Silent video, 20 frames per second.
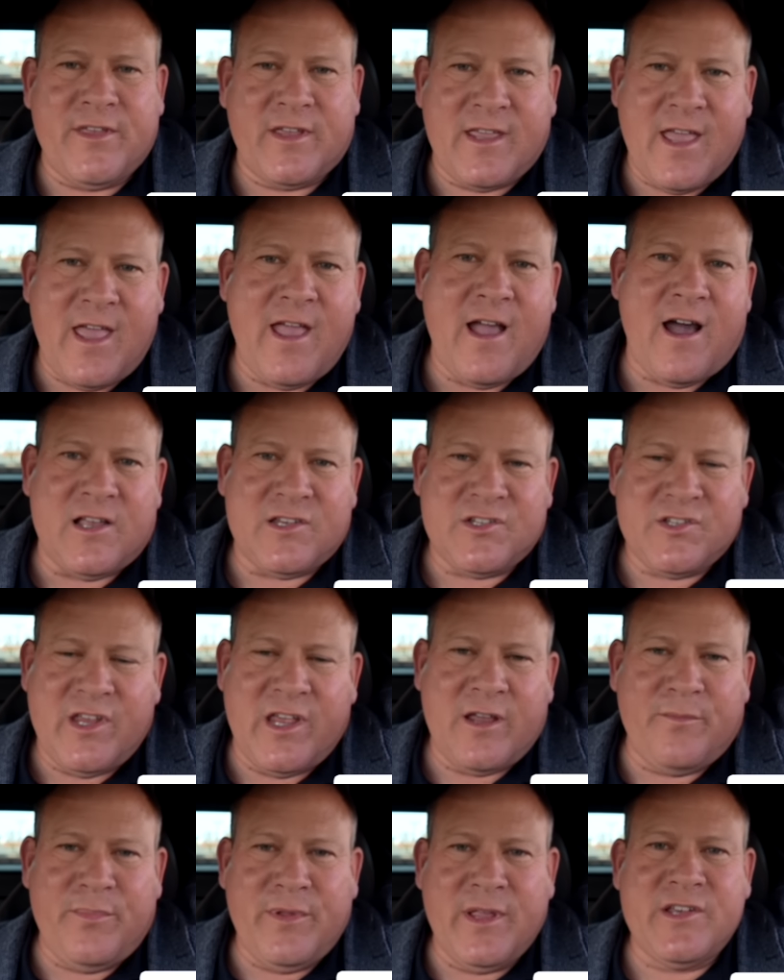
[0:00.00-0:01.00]
the chaos
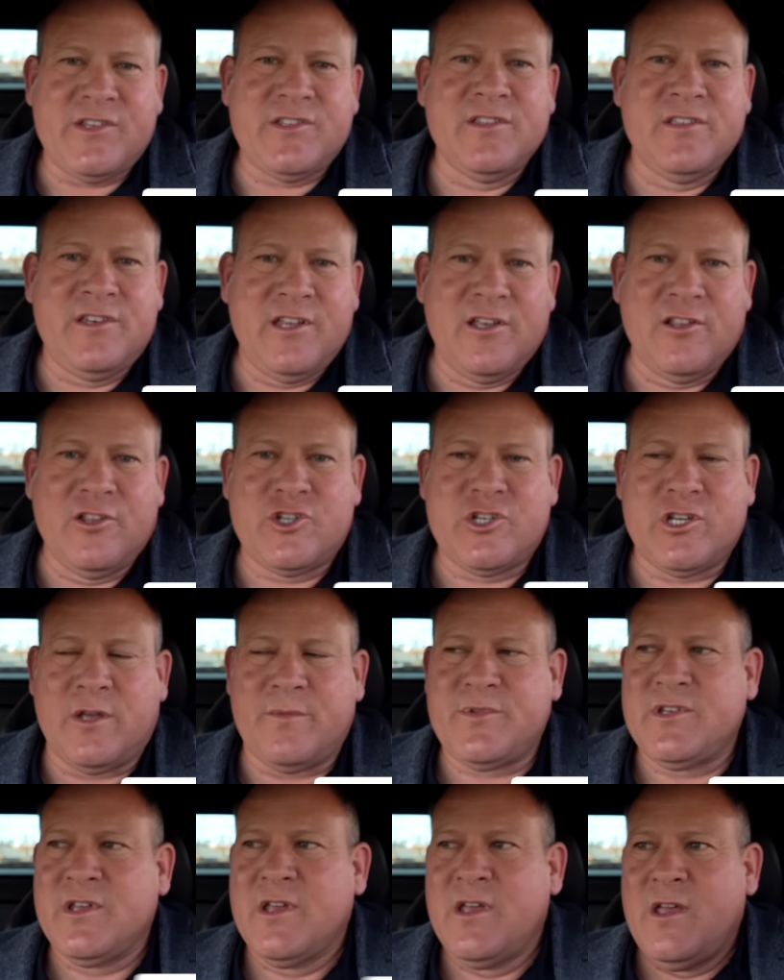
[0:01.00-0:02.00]
taking place in the
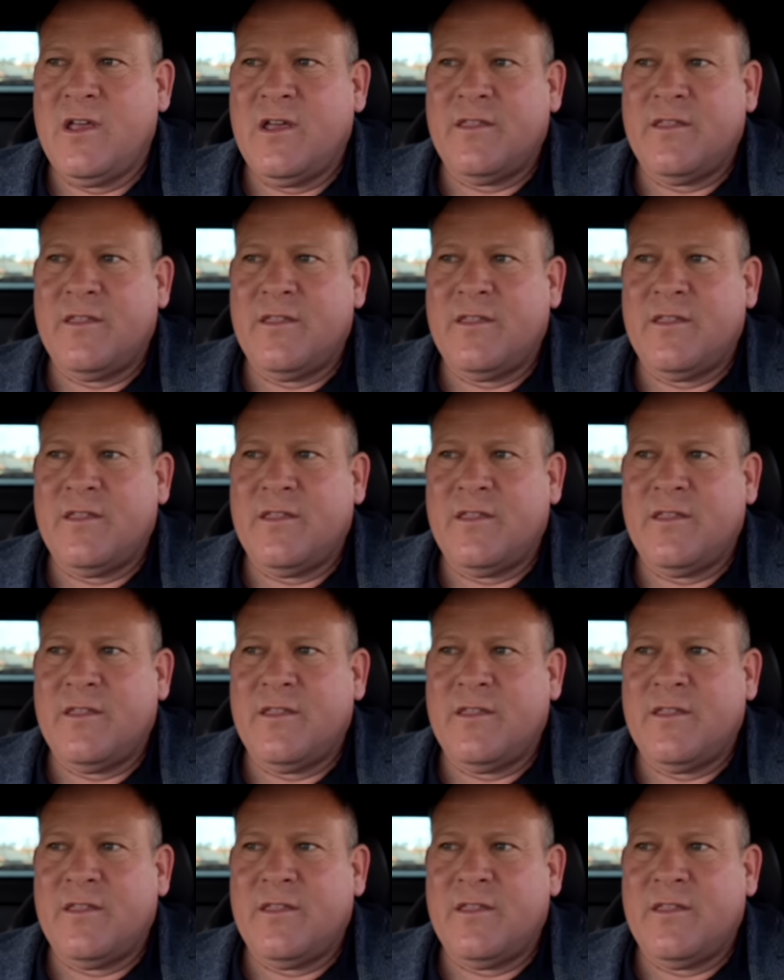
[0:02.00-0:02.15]
dealerships,